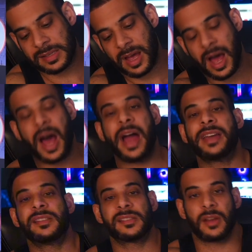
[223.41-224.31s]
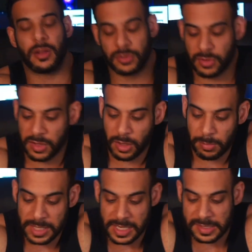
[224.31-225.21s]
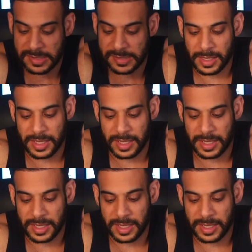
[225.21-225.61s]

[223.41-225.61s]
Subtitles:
hides under the obliques,